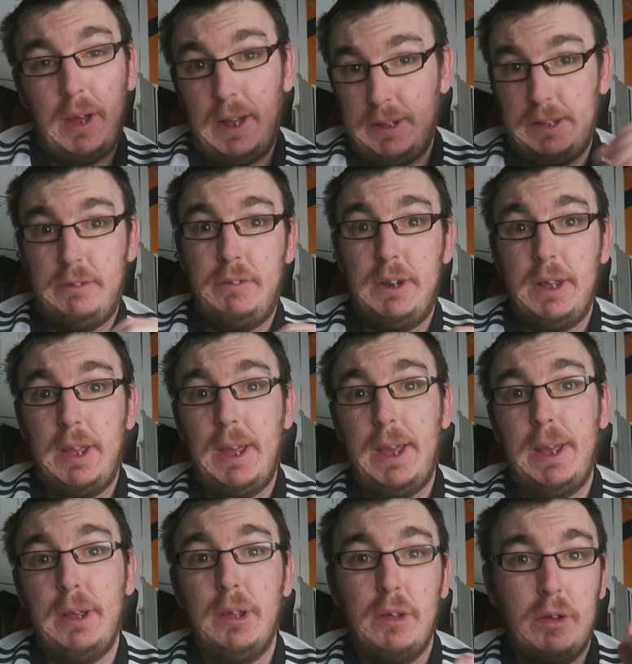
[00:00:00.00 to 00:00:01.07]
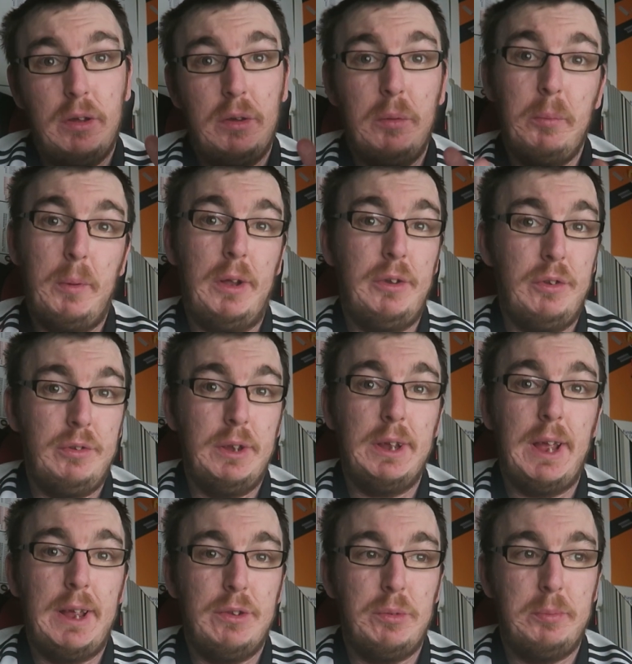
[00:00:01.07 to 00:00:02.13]
as I already hit, but I just
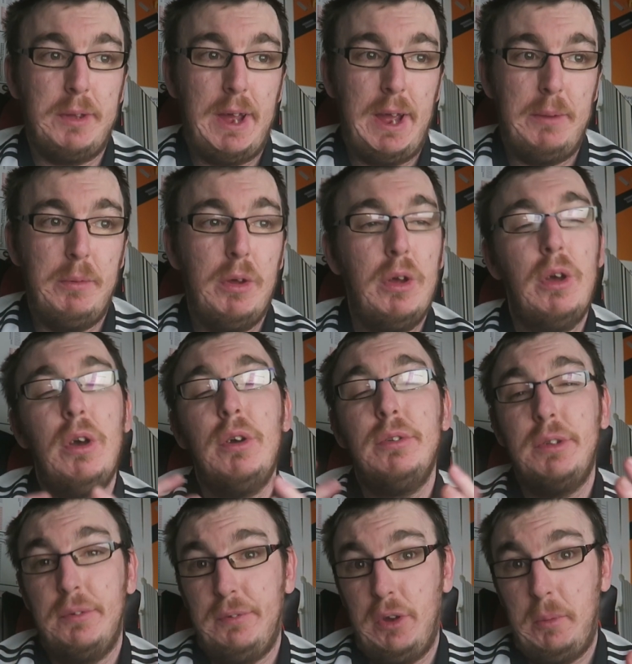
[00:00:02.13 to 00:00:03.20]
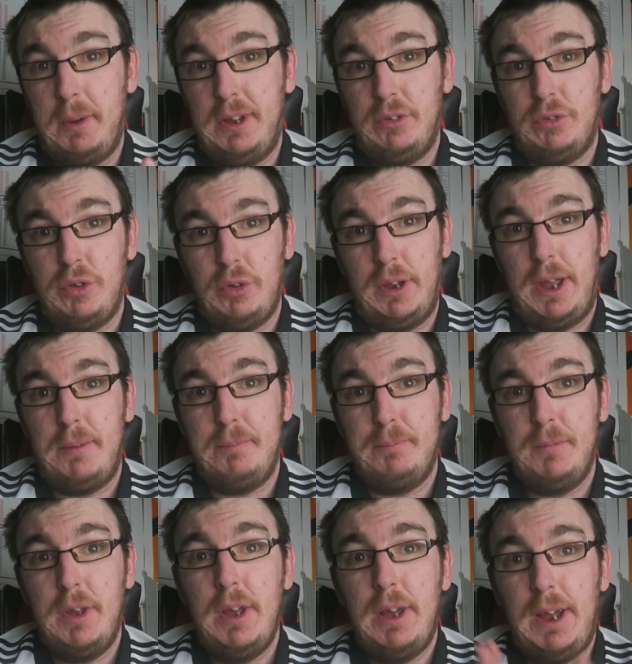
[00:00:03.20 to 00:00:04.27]
need to get some time to film it. So yeah,
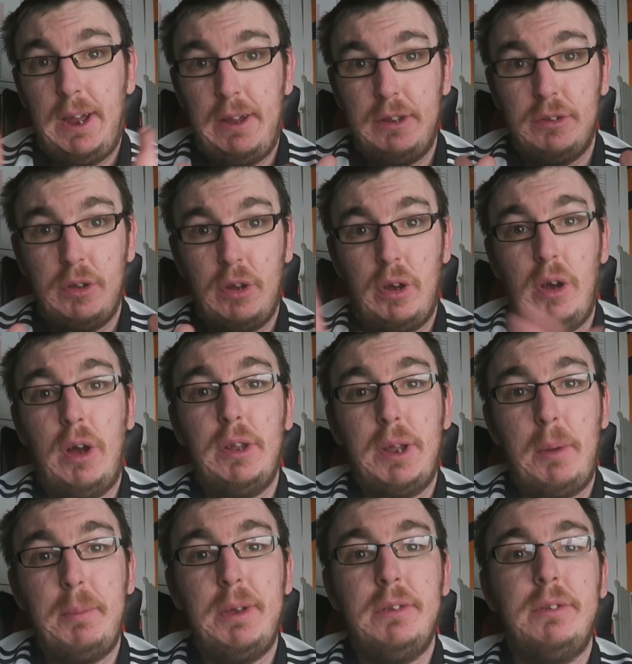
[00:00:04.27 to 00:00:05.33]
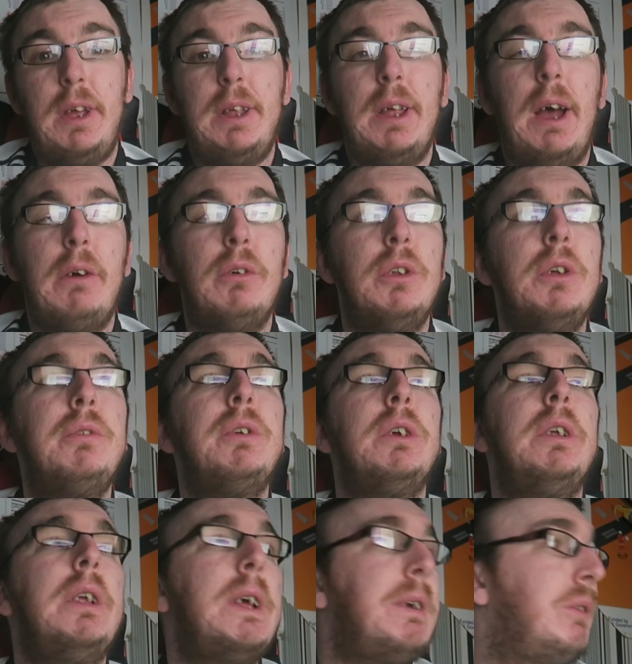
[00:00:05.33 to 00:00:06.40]
as on that being said, I will love
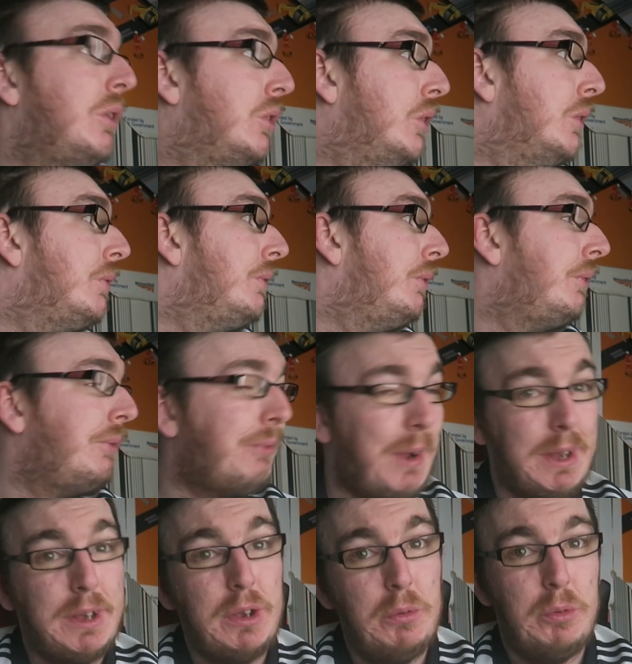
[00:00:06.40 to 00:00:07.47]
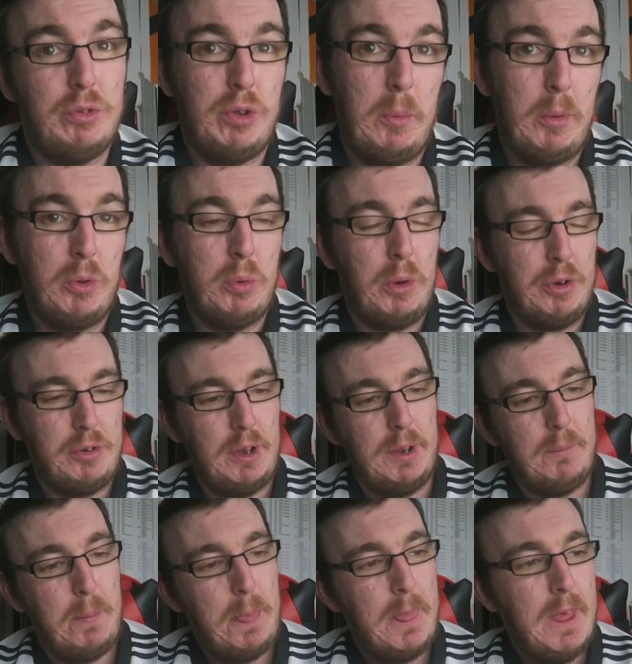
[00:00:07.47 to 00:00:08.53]
you and leave you. So thank you so much for
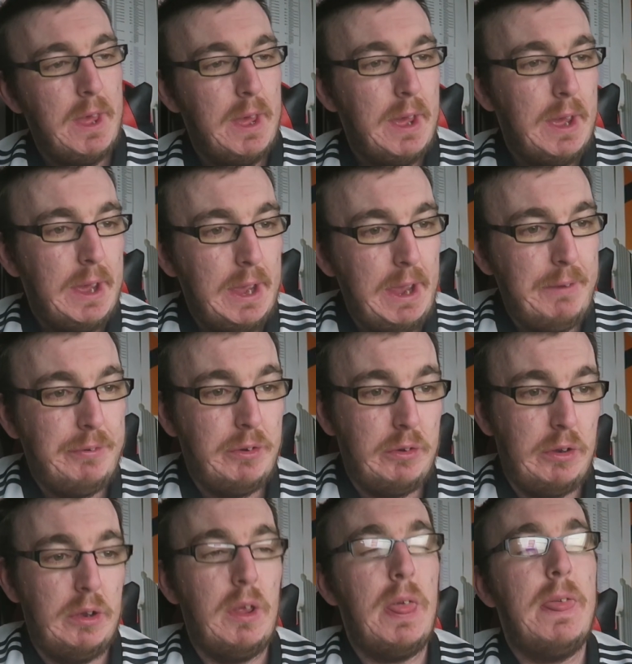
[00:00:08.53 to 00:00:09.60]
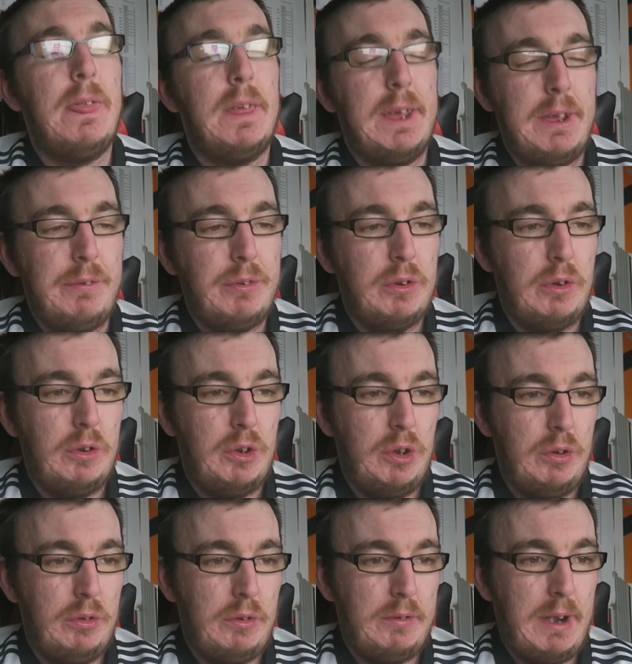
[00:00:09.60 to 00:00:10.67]
watching. If you're
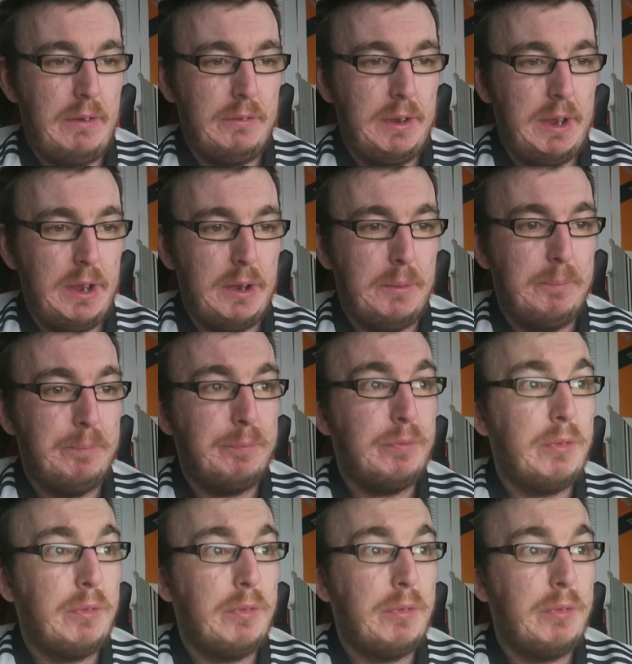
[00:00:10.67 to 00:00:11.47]
new around here,